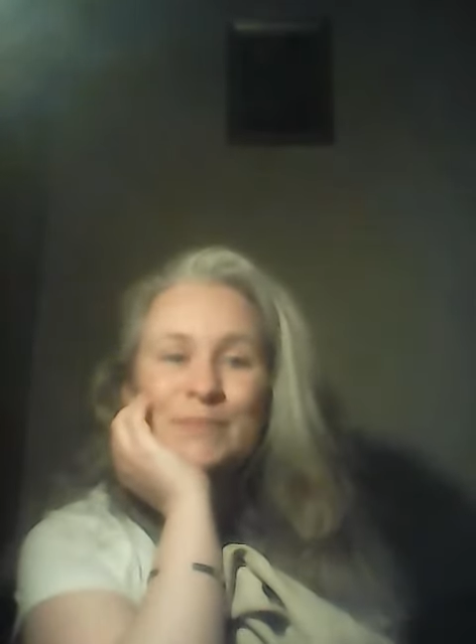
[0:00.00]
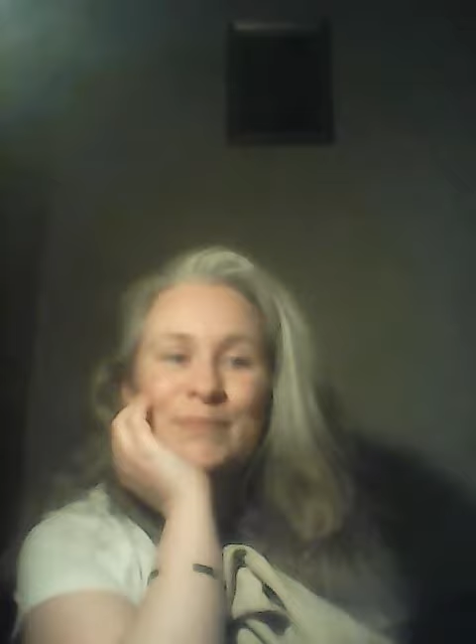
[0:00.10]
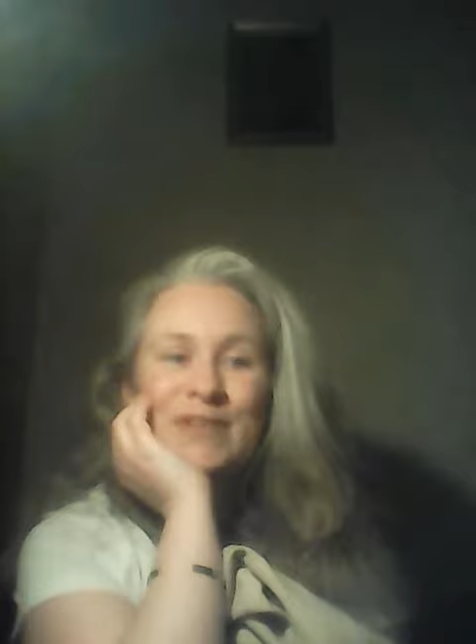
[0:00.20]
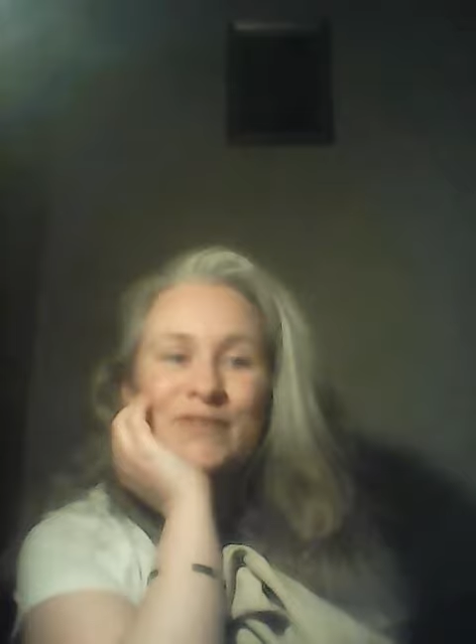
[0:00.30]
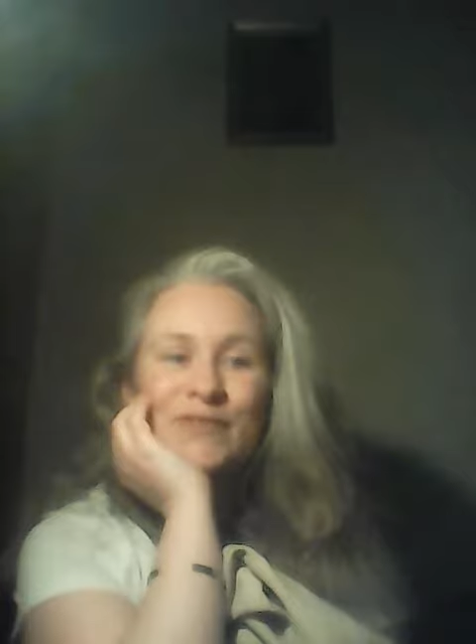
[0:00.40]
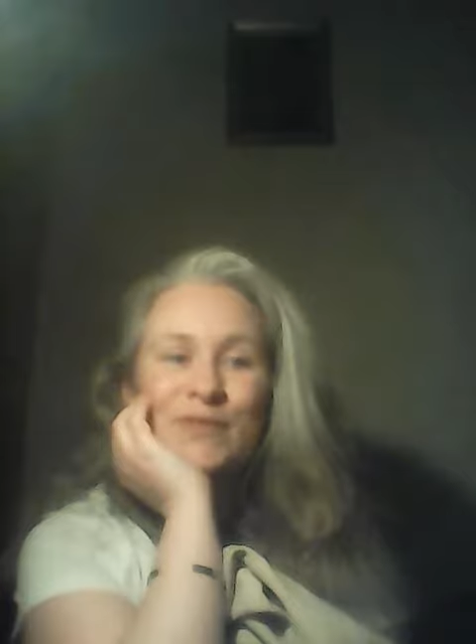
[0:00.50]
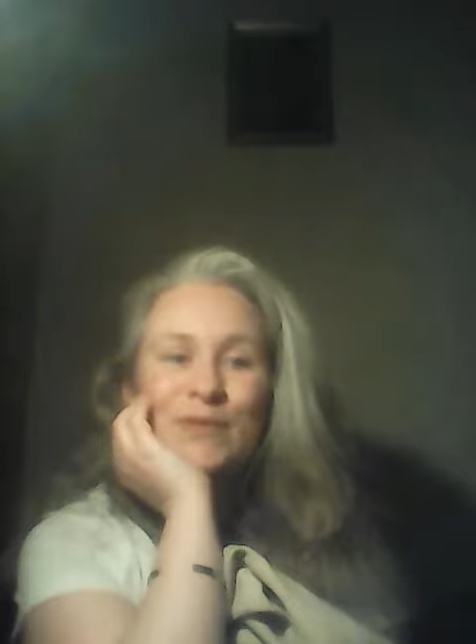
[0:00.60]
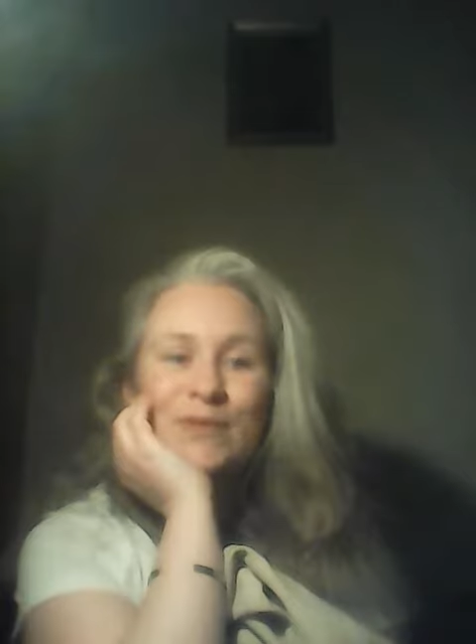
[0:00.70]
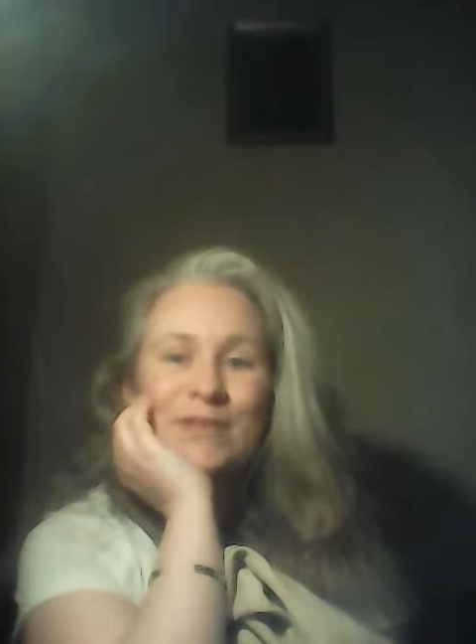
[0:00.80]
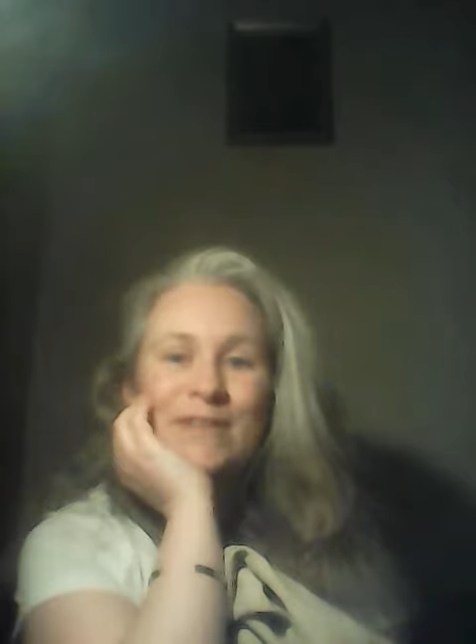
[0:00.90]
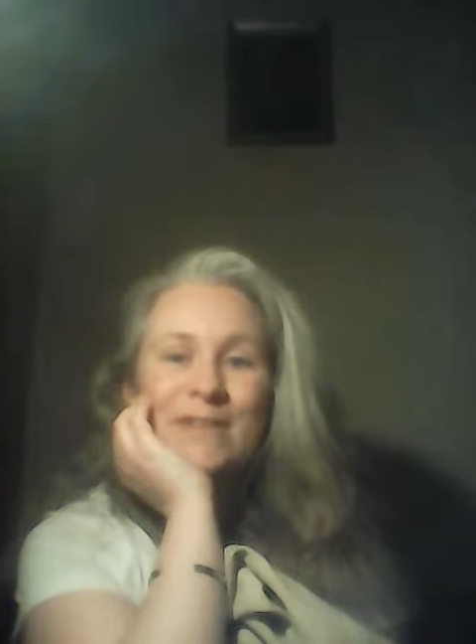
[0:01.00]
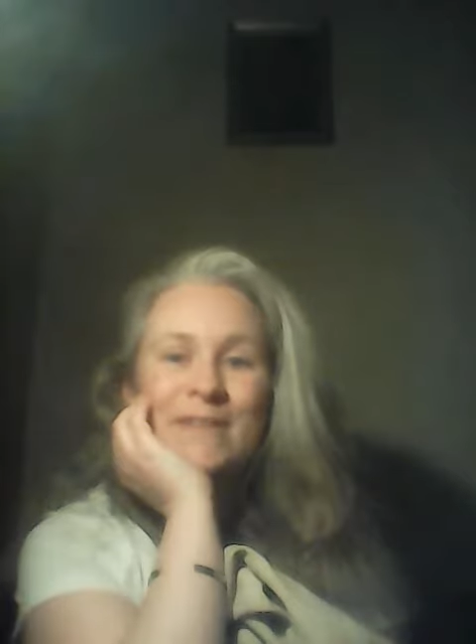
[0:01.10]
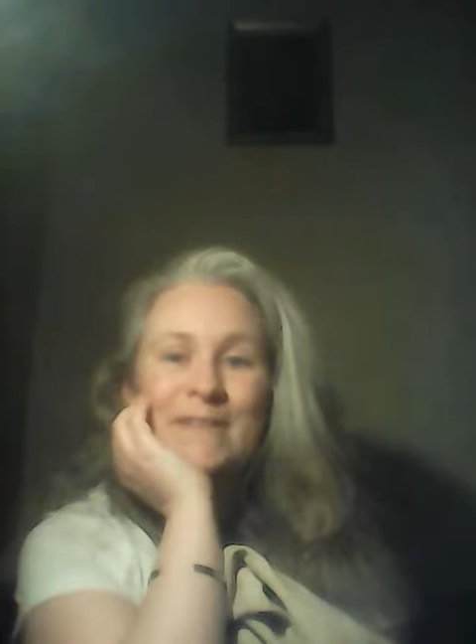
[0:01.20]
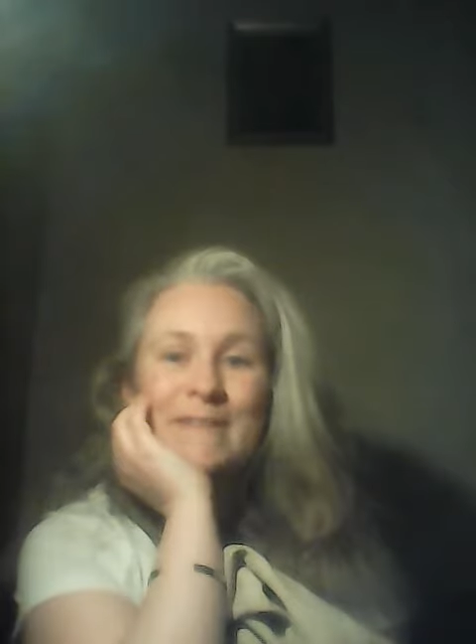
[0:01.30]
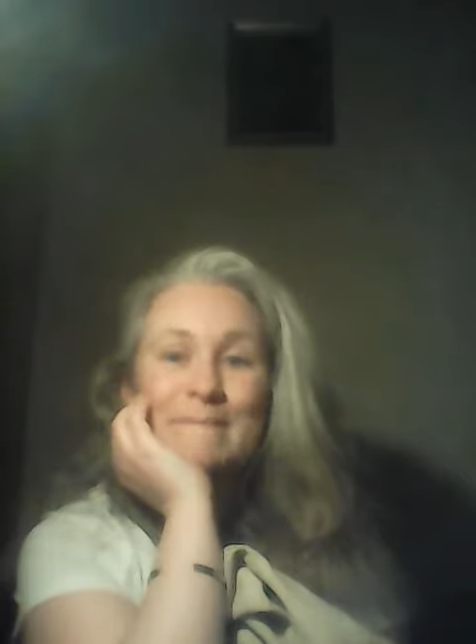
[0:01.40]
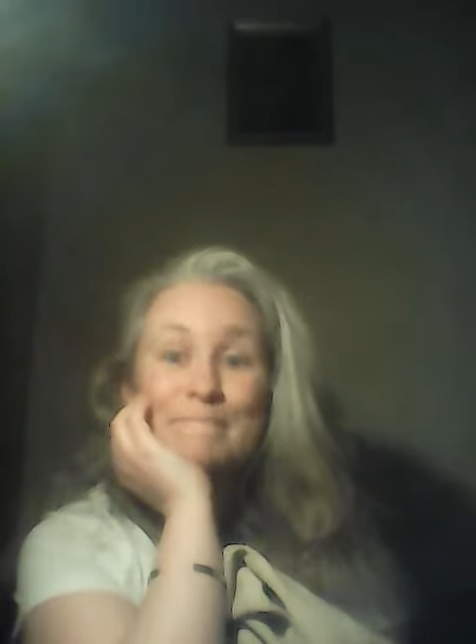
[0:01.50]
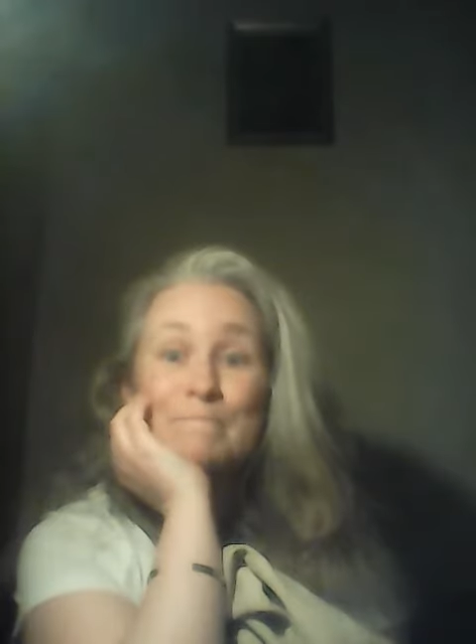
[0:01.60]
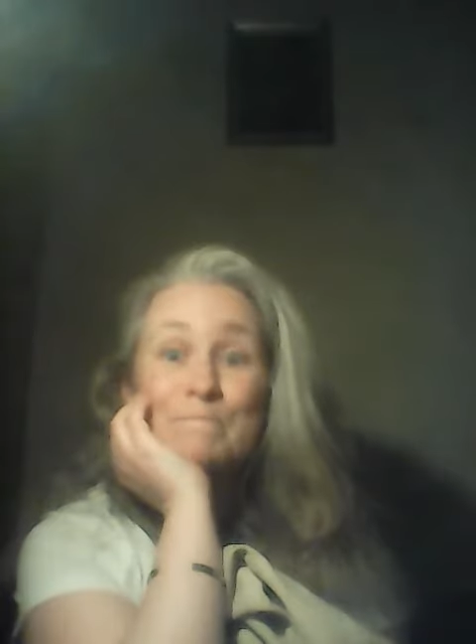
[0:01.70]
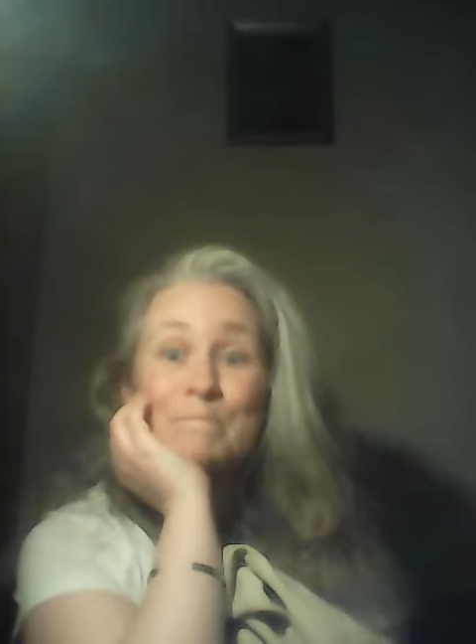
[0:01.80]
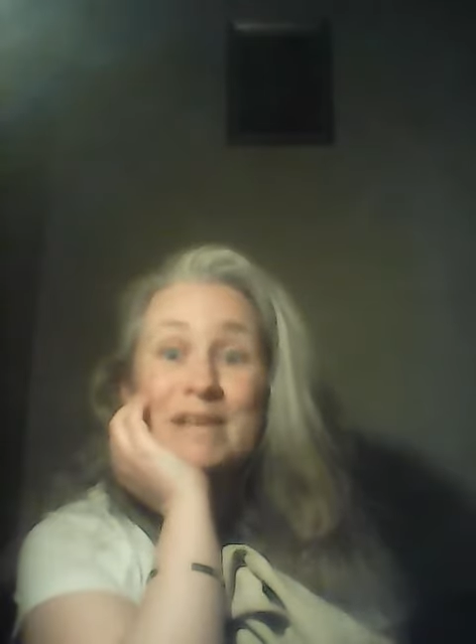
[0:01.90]
before um,
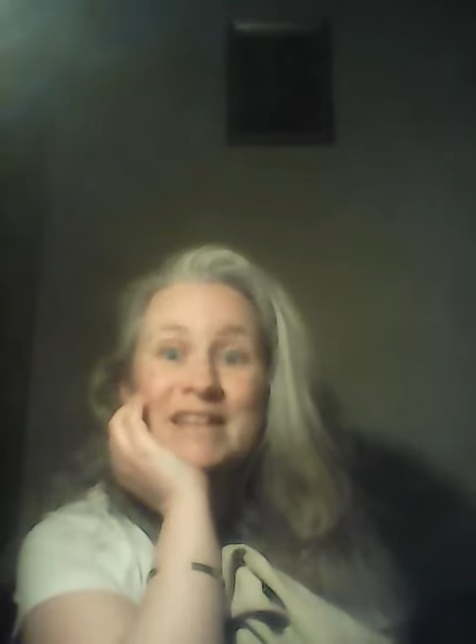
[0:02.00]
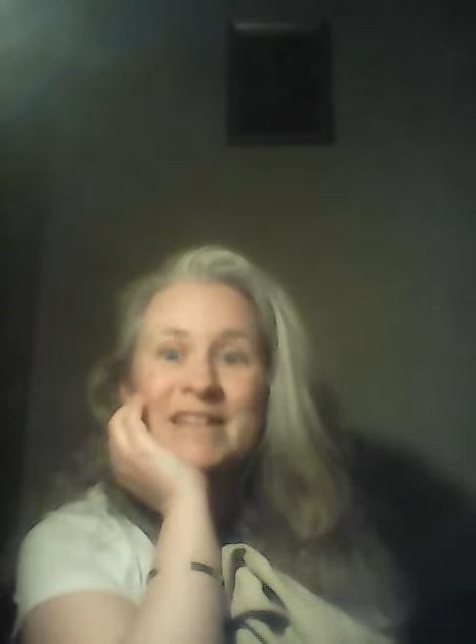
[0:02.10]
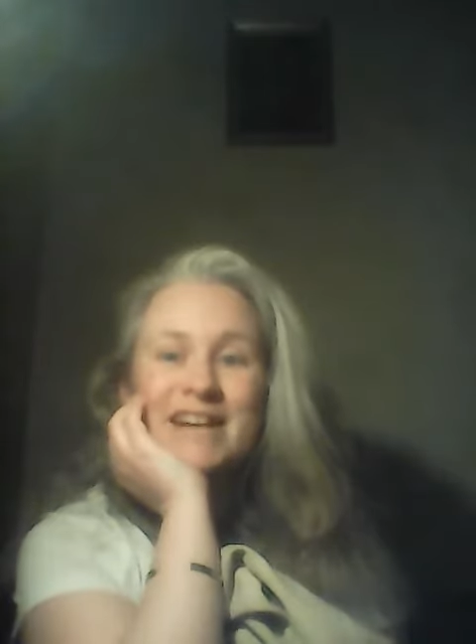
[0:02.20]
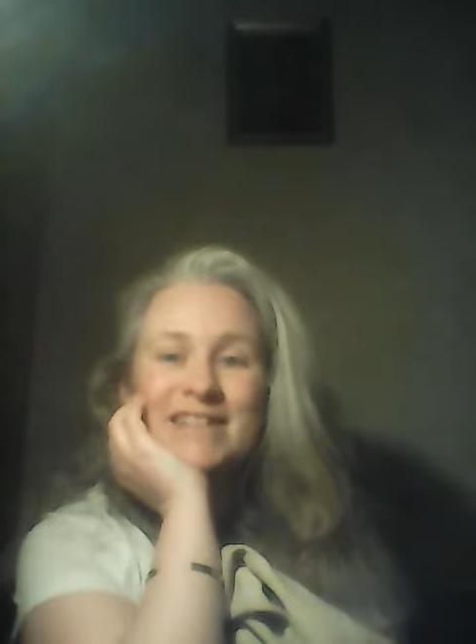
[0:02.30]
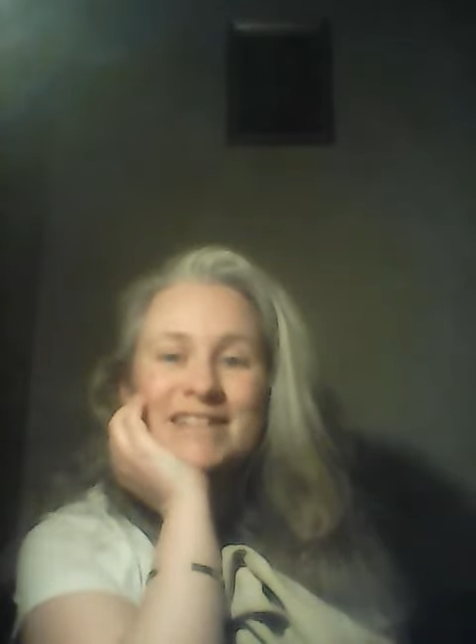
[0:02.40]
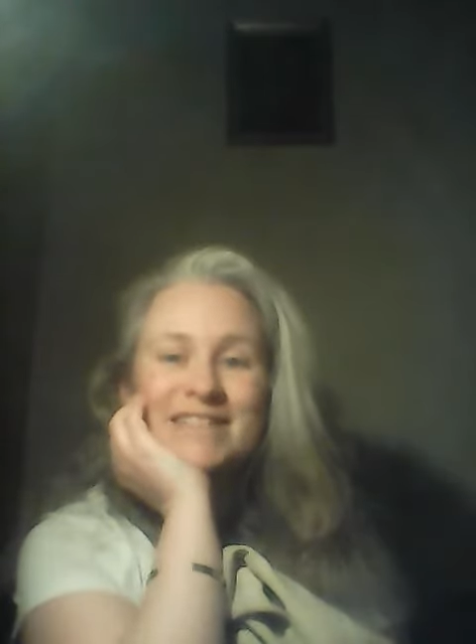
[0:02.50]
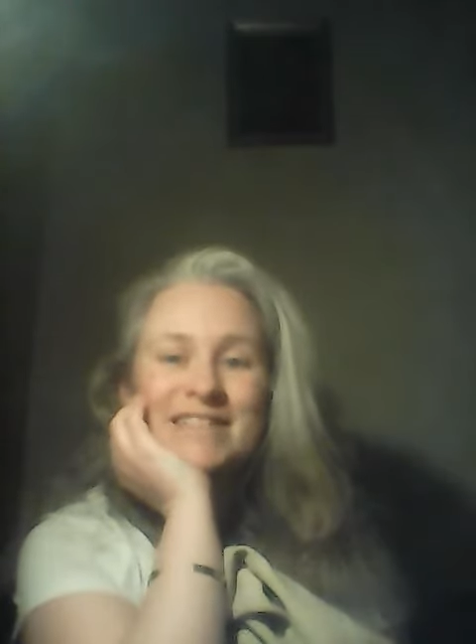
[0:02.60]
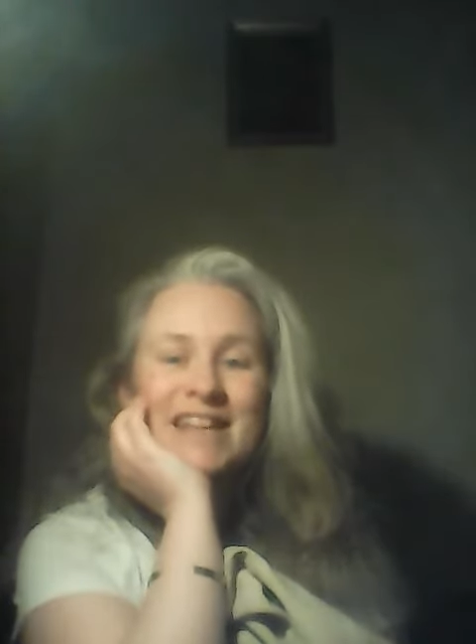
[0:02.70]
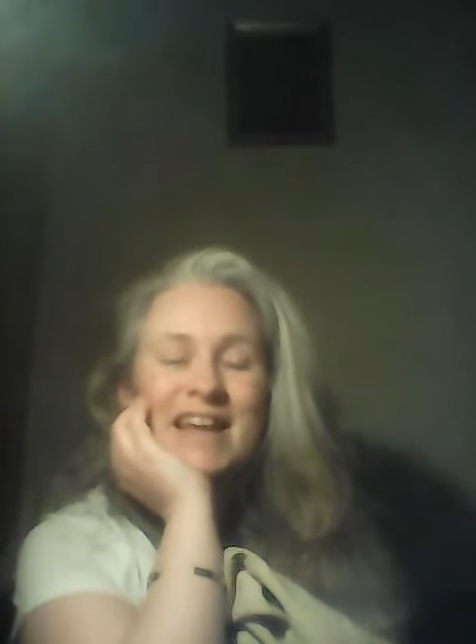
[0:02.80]
midnight